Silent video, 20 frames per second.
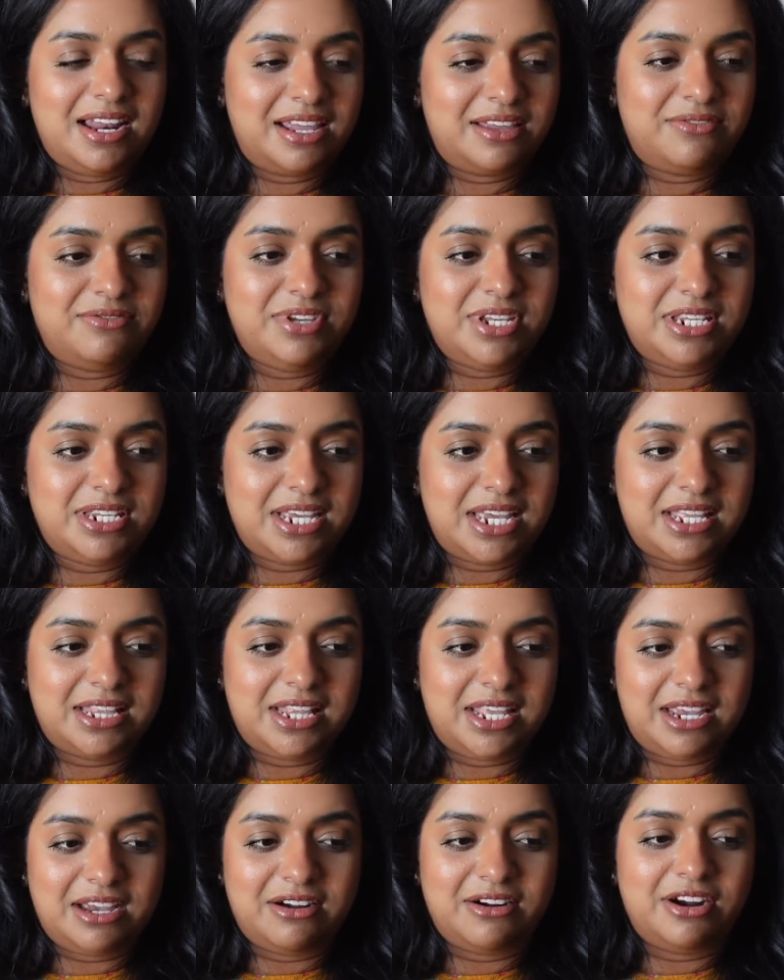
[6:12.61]
we take
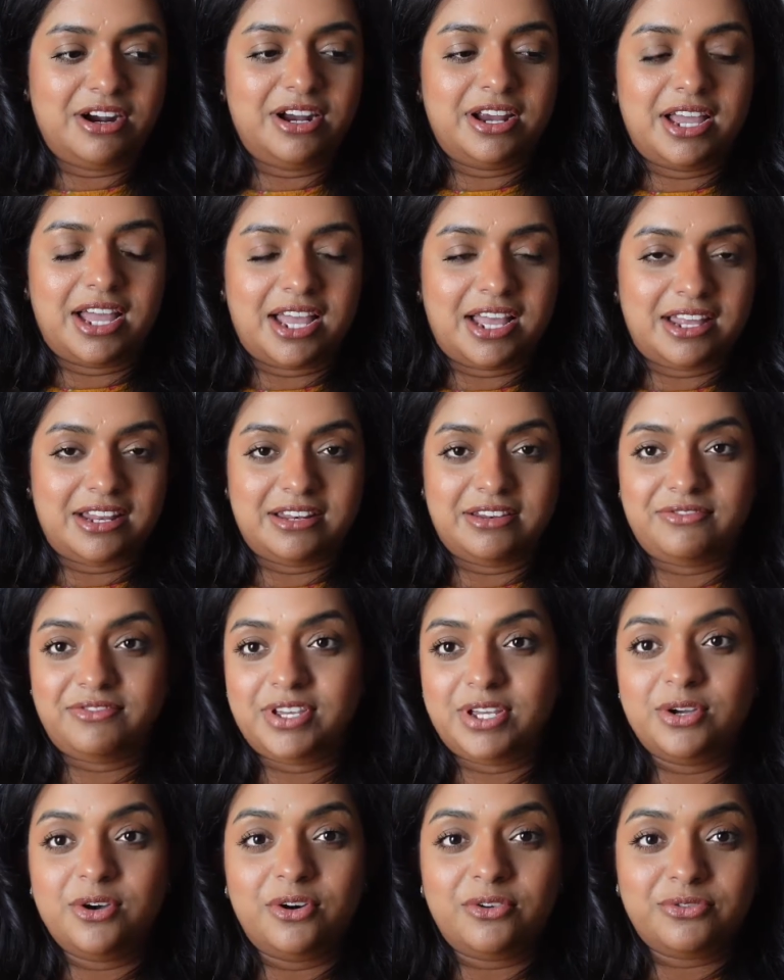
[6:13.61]
Dia and
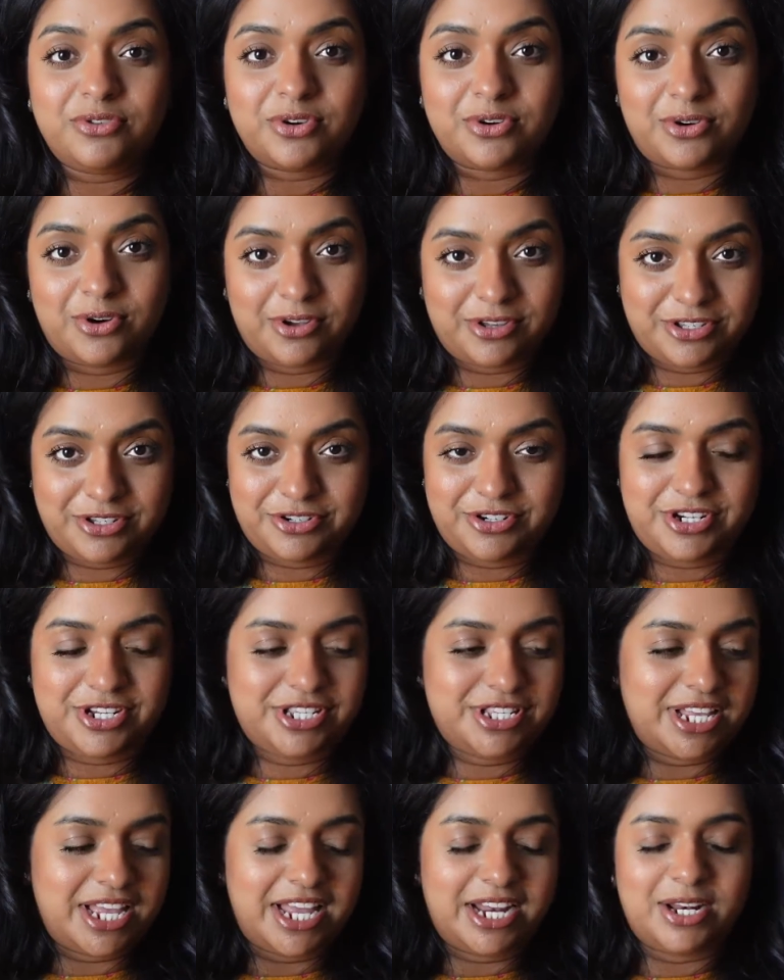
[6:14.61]
we go for
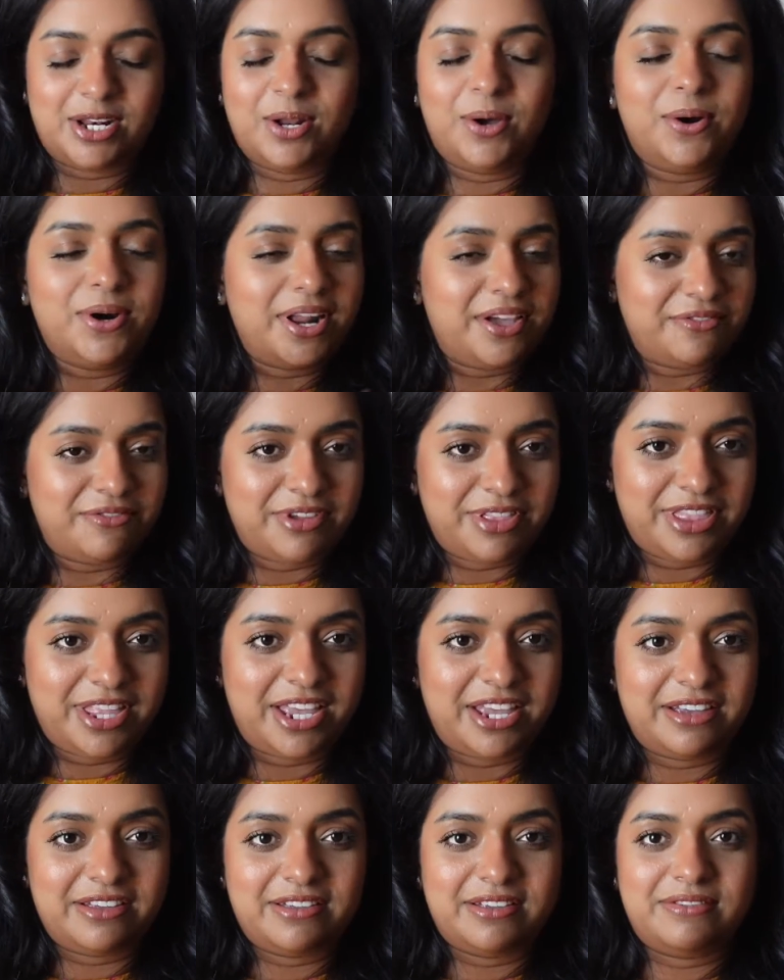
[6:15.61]
groceries and load
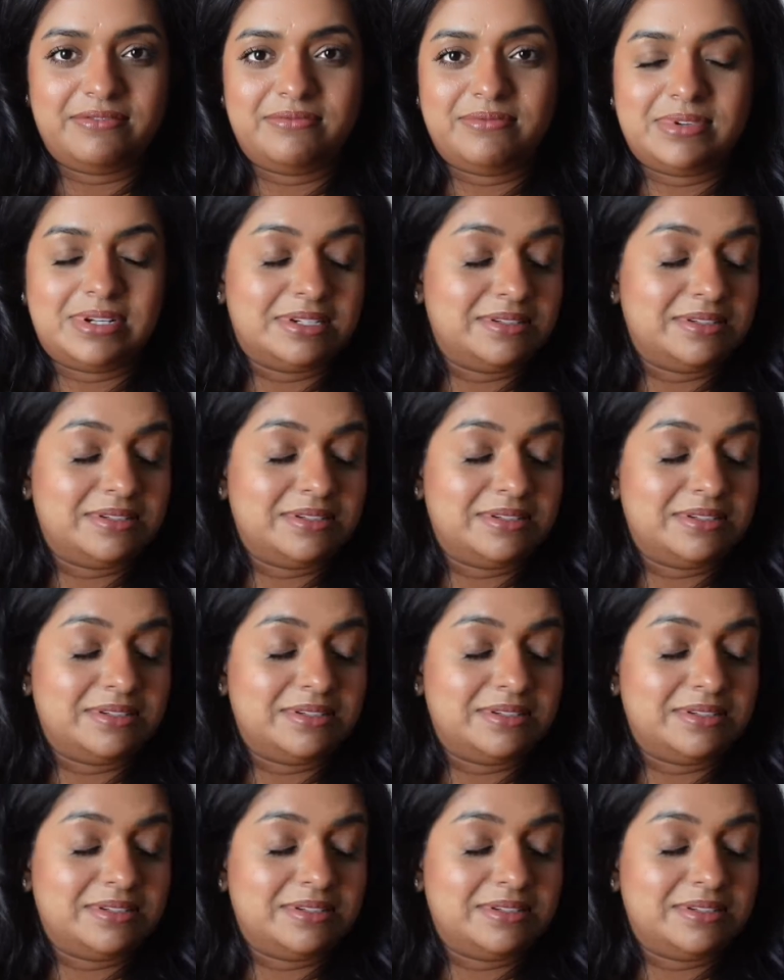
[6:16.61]
everything.